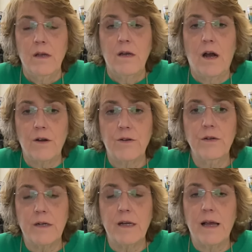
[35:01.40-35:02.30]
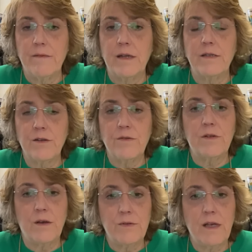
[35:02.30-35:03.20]
are good, having a certain
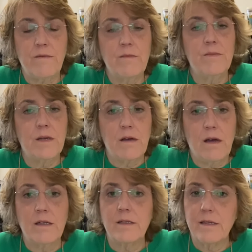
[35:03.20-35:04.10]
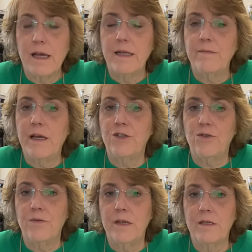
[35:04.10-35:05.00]
dose of them, because that makes
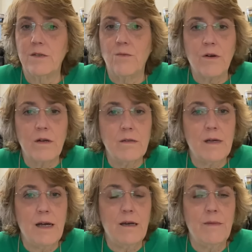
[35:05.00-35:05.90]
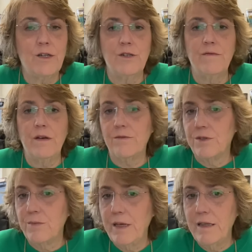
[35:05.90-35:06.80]
you get to work on time, makes you follow the
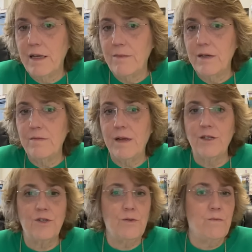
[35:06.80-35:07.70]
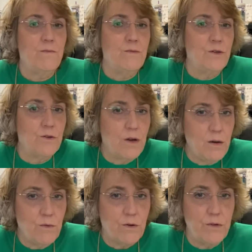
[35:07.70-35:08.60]
speed limit, makes you do your
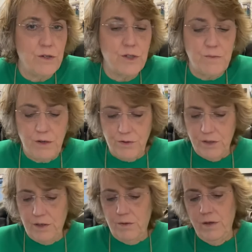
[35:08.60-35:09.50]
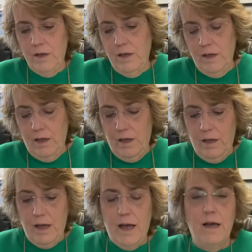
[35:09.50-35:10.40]
homework when you're supposed to,
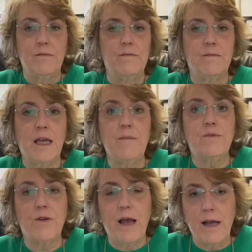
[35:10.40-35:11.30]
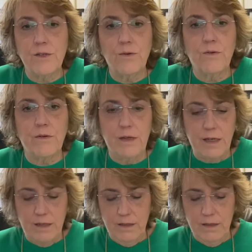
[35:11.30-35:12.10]
keeps your house orderly.